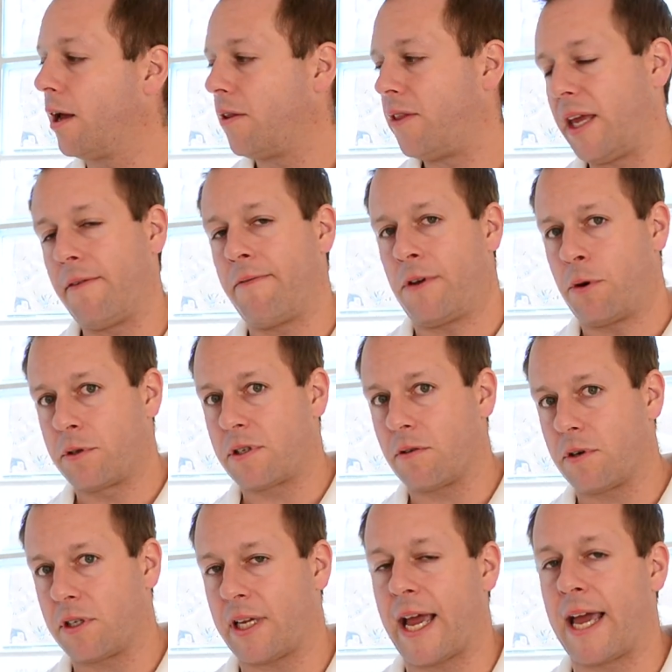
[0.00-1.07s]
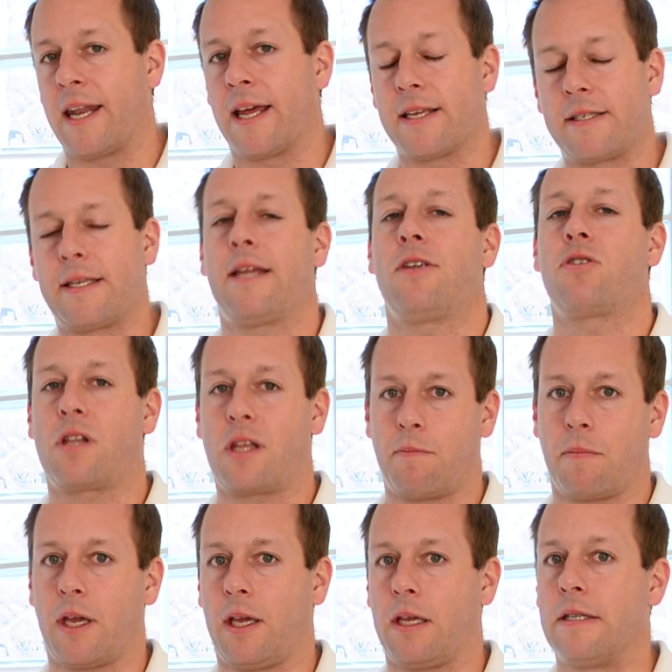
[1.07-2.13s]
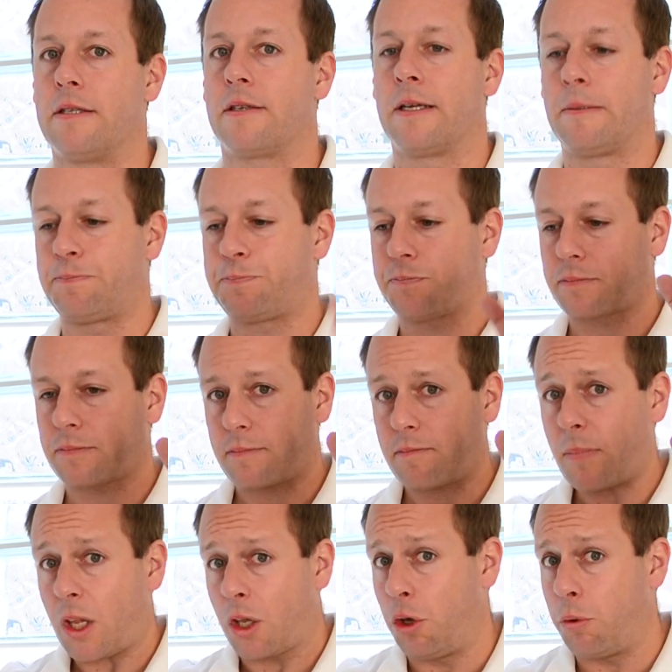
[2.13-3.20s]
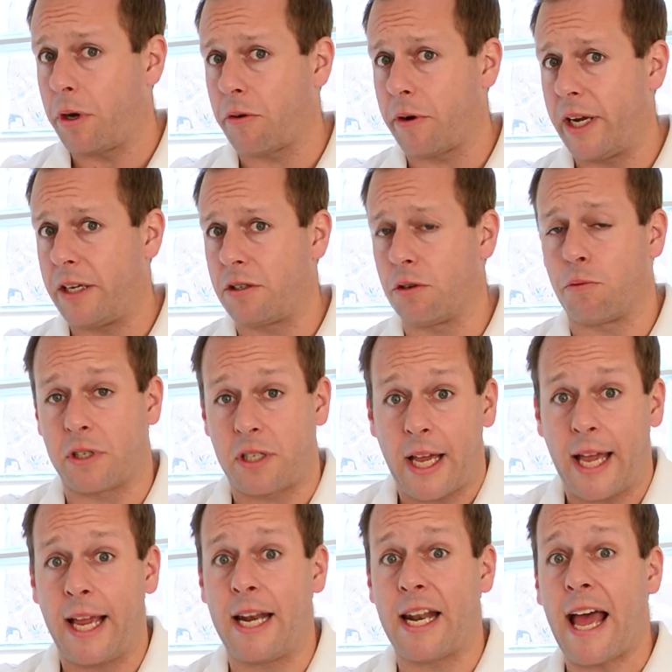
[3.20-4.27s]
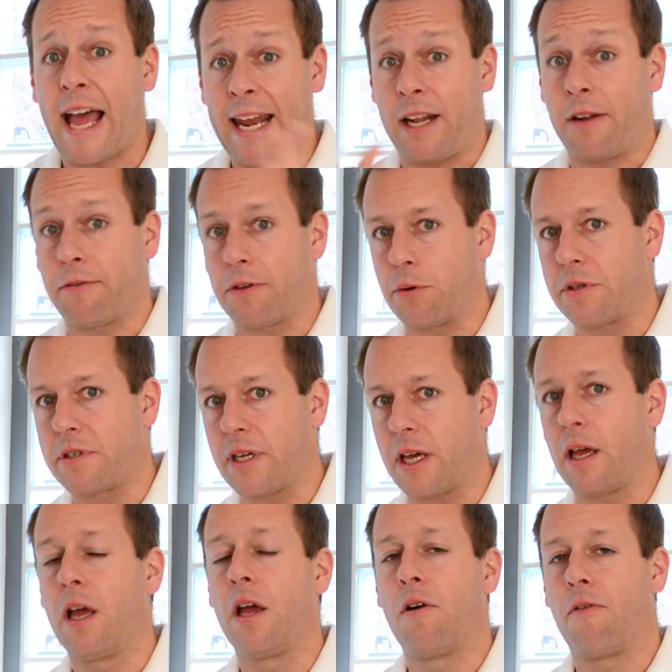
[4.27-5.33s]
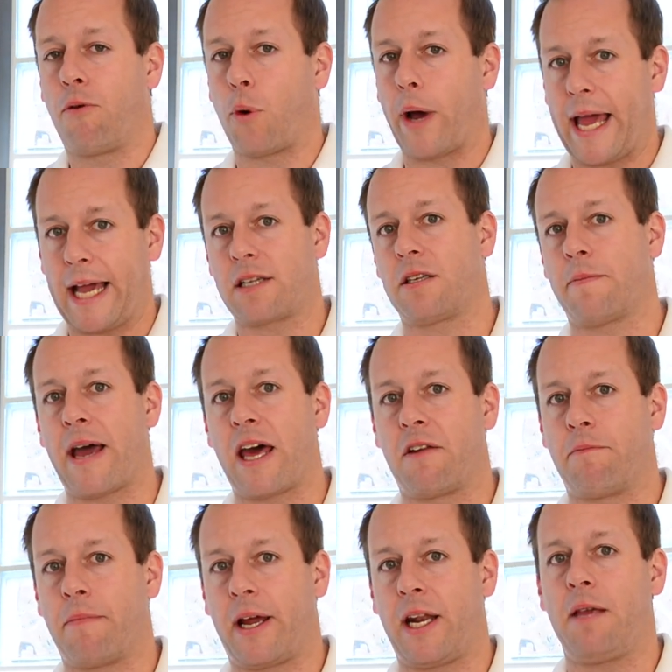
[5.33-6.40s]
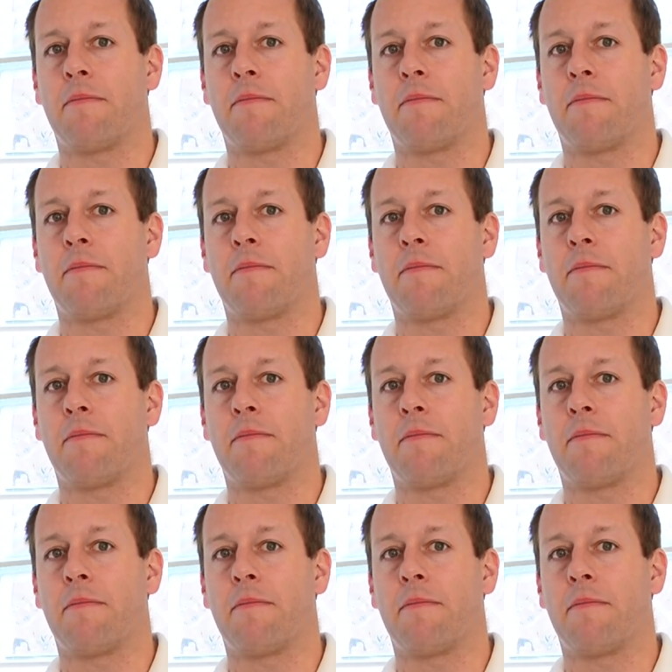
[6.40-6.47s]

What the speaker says: The influencer retainer essentially means you agree to retain an influencer for X amount of money.